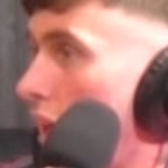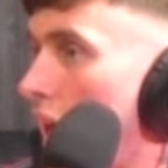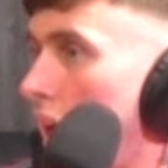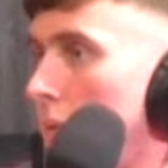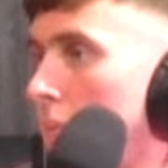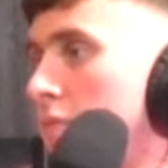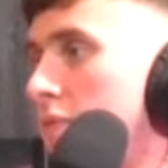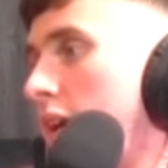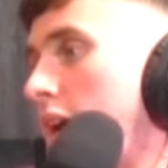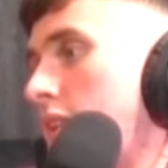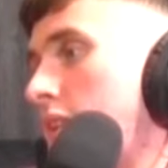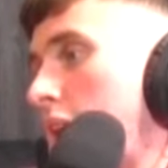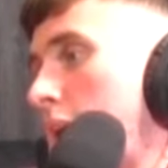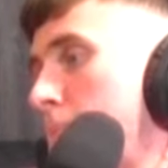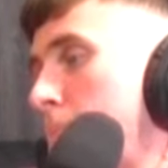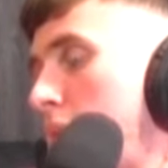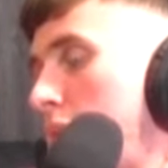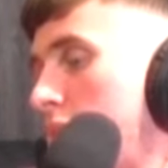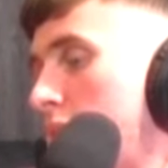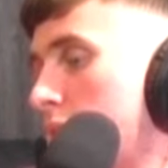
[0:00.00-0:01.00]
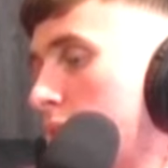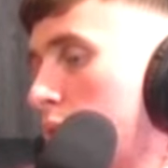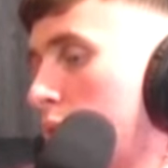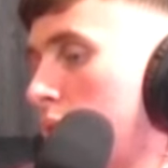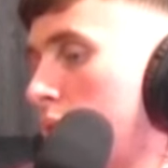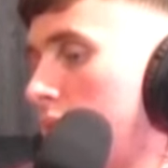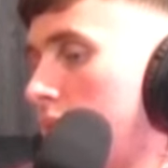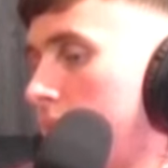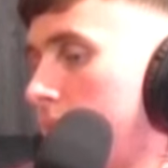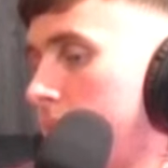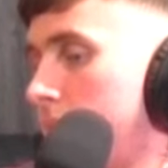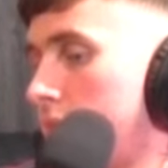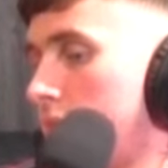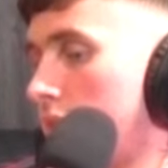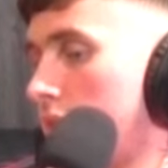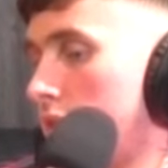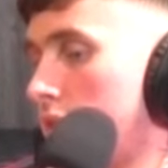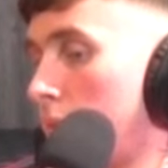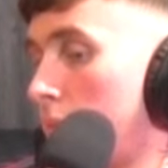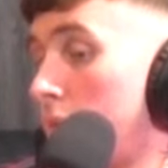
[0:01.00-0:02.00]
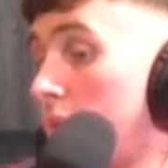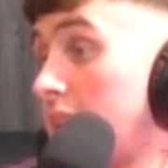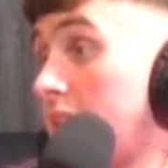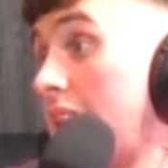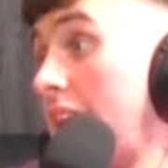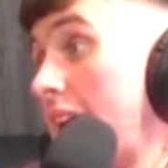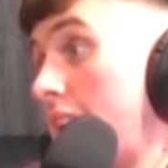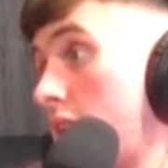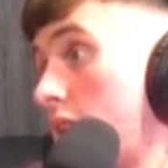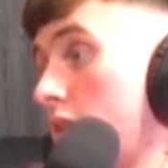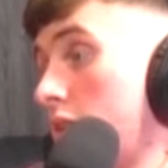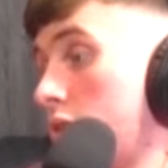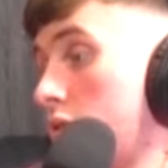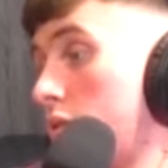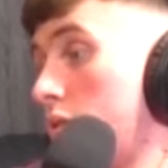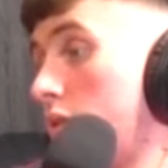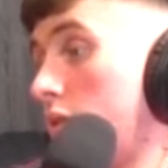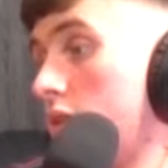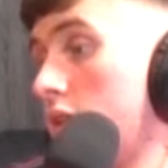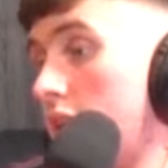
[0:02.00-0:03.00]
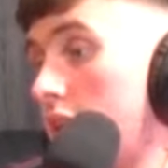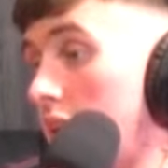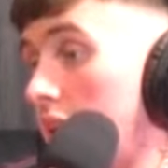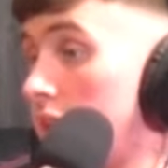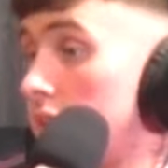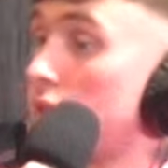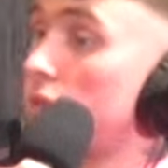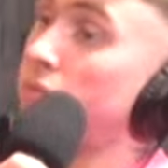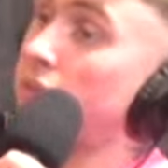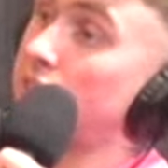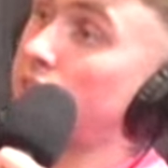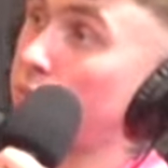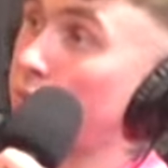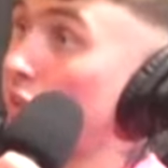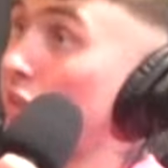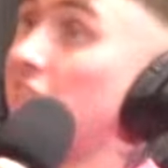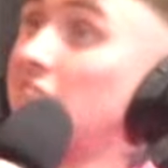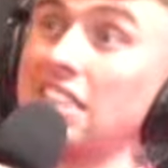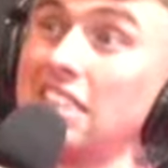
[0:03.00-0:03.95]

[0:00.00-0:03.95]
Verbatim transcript: And I'm finding that balance between some things that I can control and some things that we just